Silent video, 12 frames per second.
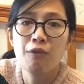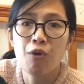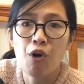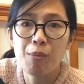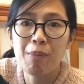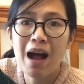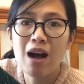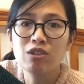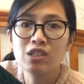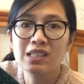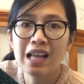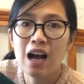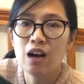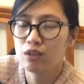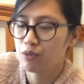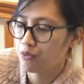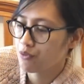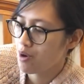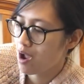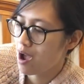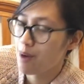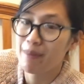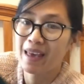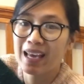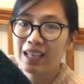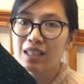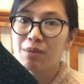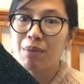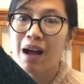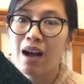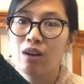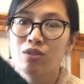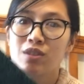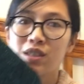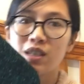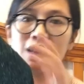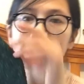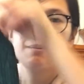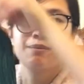£4 down from £18.